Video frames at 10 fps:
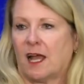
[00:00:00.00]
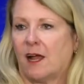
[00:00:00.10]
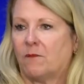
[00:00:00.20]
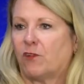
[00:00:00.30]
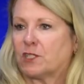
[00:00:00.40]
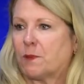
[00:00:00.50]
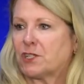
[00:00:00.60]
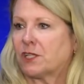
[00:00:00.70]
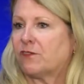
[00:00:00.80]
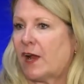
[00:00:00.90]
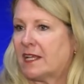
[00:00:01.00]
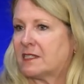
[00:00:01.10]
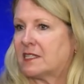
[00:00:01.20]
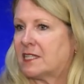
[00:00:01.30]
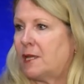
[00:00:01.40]
um, for, especially for
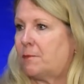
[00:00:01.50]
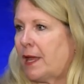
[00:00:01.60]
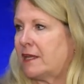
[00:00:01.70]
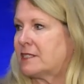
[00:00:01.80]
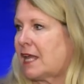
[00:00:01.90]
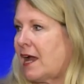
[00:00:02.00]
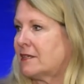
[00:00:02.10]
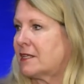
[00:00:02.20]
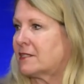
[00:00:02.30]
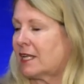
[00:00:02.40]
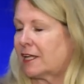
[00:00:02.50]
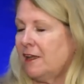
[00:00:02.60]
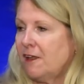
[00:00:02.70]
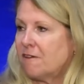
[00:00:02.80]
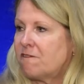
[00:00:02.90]
SEC-based assets like
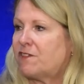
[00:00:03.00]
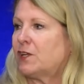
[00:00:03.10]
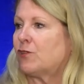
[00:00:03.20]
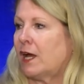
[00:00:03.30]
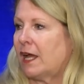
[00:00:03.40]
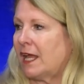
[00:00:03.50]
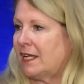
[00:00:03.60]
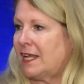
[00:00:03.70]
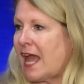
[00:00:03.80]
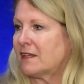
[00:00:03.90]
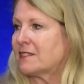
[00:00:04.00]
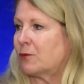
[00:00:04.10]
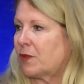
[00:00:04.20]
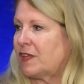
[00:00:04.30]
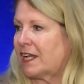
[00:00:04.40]
FINRA and
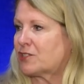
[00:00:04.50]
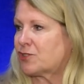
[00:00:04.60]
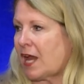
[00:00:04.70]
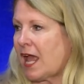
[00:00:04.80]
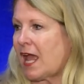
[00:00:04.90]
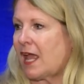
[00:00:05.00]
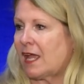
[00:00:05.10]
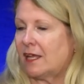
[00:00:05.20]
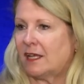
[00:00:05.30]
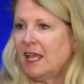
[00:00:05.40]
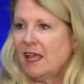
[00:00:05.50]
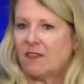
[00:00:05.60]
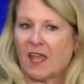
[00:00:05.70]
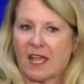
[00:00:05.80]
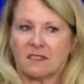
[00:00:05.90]
NASA with an extra A and
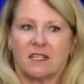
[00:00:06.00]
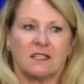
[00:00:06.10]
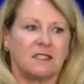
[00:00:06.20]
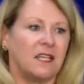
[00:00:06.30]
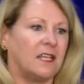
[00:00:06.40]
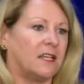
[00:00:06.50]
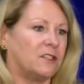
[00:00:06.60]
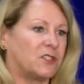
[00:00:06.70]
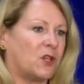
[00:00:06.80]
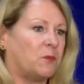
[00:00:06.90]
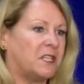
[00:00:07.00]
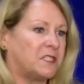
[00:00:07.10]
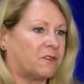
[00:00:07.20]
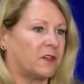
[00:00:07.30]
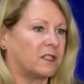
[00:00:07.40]
the SEC and so many
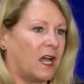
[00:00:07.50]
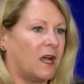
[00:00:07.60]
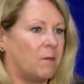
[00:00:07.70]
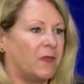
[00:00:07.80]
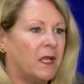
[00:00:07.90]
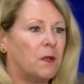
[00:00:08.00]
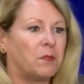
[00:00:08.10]
different um,